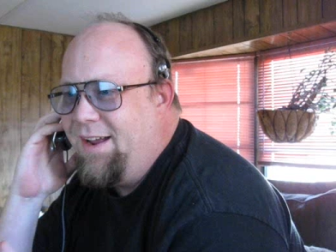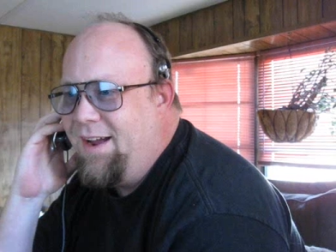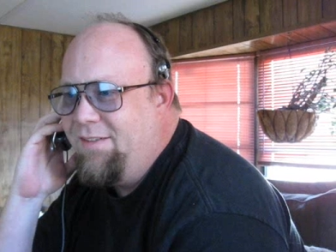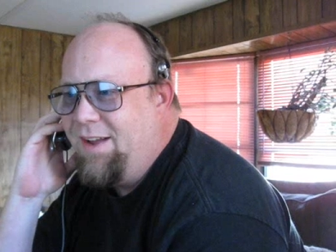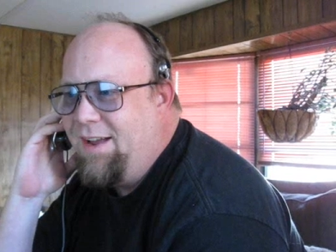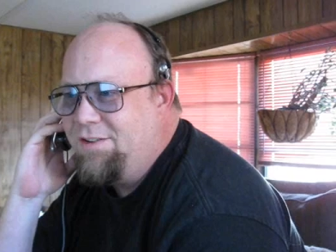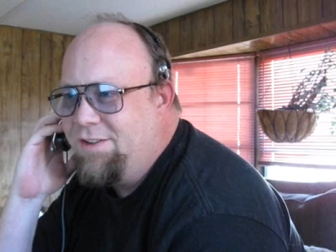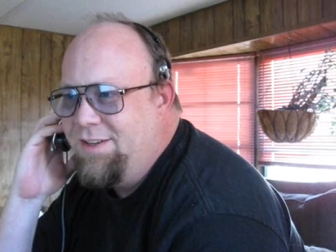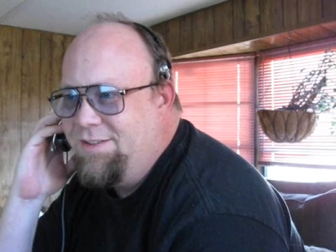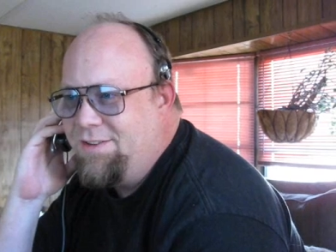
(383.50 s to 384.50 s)
I
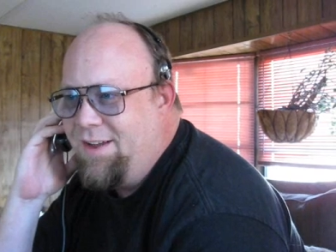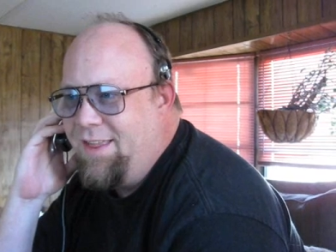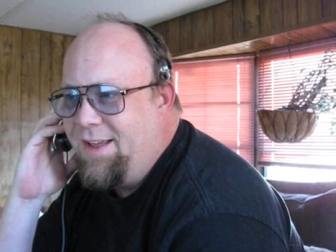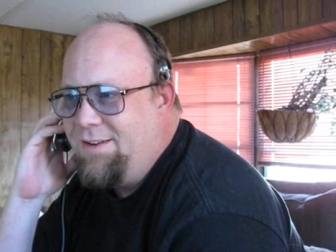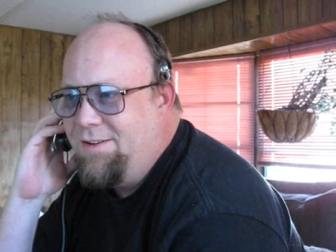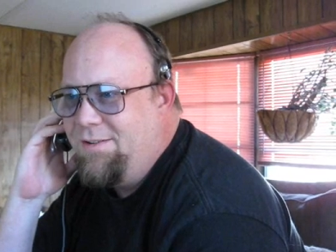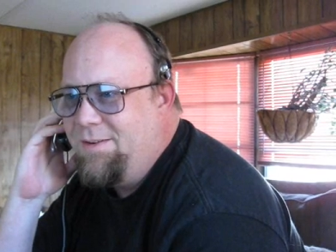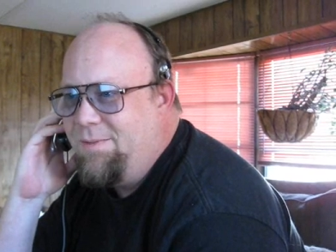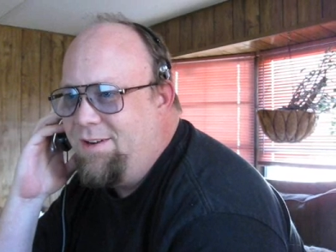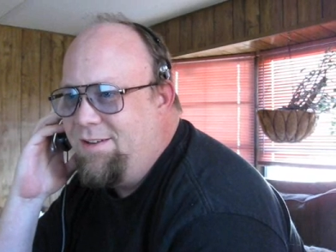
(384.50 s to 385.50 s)
actually saw that in
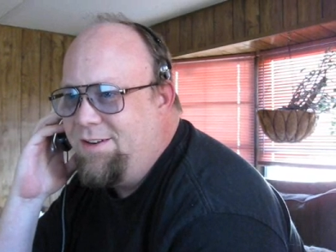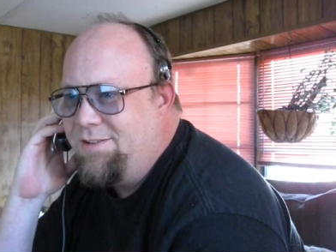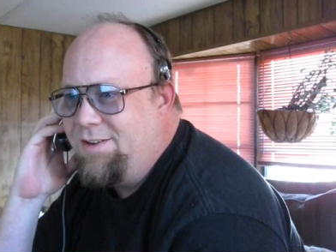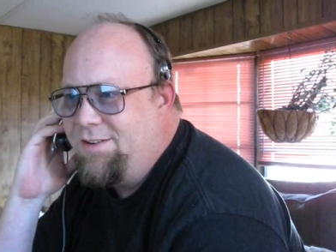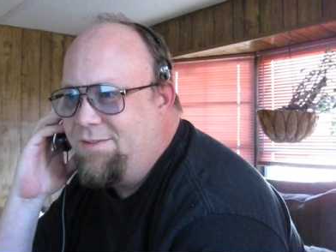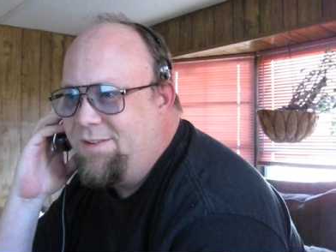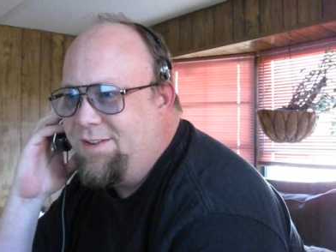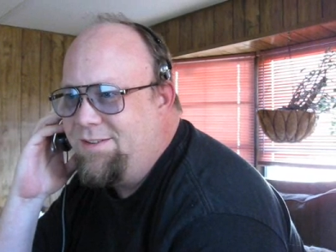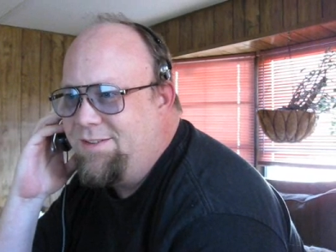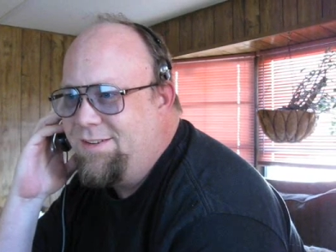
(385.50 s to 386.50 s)
doing my research
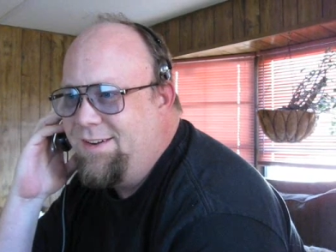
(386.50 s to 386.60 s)
for this.